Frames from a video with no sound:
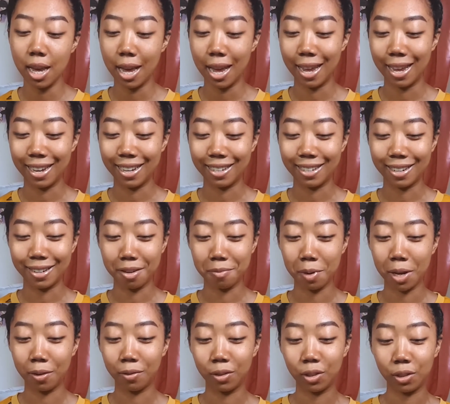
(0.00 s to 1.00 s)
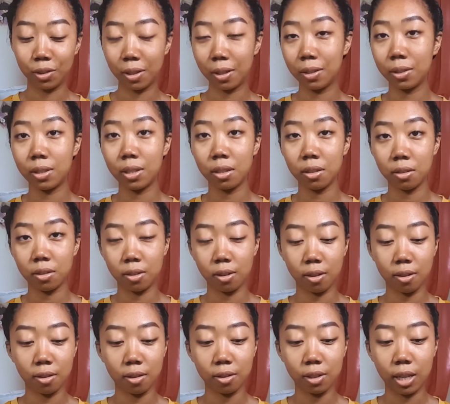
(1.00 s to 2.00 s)
And um, I was just getting
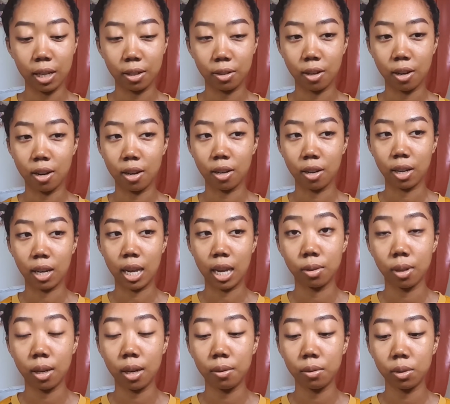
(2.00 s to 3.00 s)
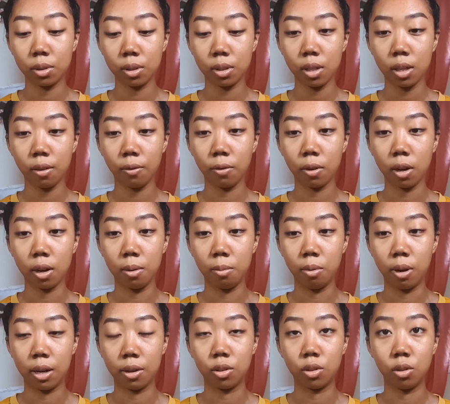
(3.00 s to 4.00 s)
started on TikTok, so I was looking for a
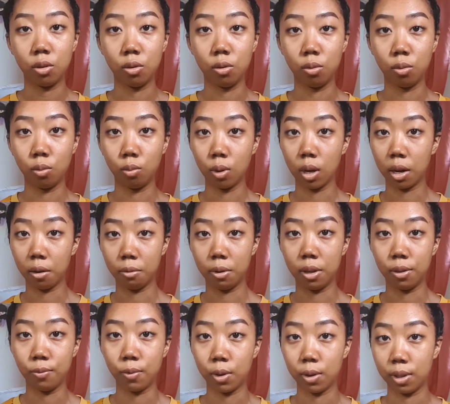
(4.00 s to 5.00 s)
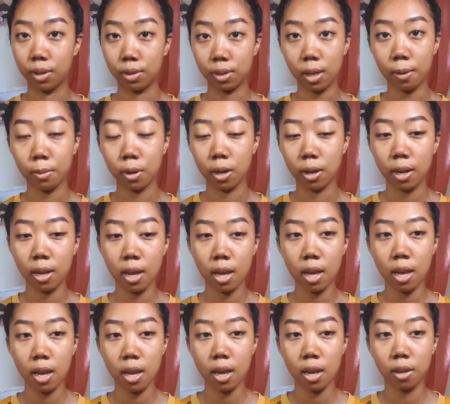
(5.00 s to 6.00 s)
brand to work with for the summer.
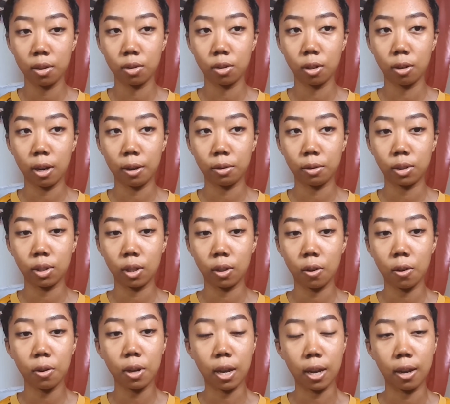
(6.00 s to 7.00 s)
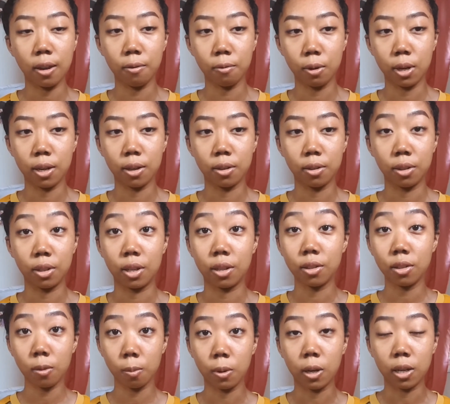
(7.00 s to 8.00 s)
So I was like, okay, well, here's
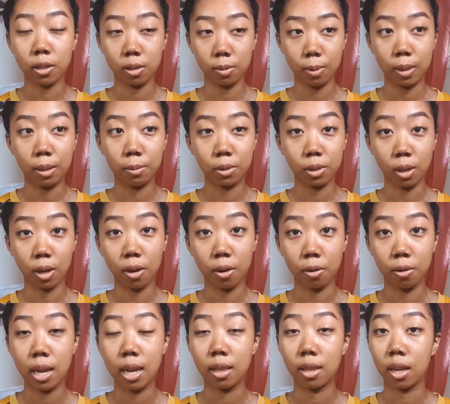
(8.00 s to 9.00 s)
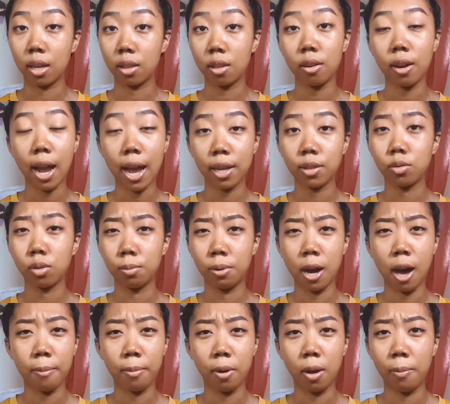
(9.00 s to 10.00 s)
the Boss Babes Co. And like their ads would
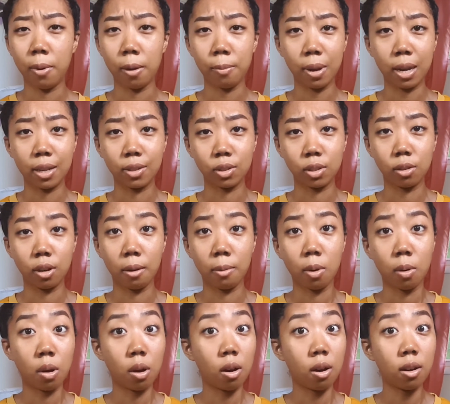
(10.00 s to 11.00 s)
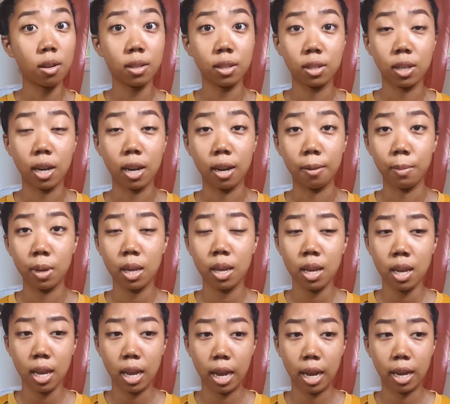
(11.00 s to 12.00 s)
pop up on my Instagram all the time.
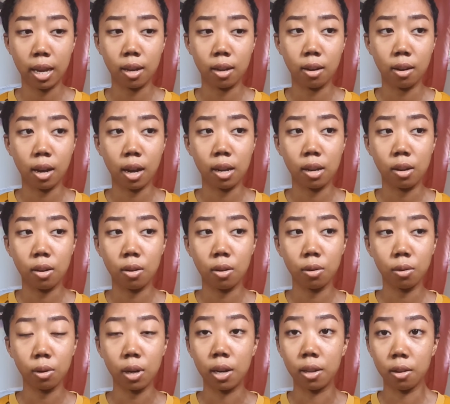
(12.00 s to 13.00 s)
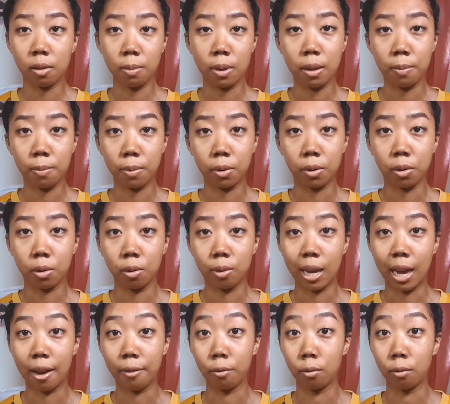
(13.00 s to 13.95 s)
And I know other people who have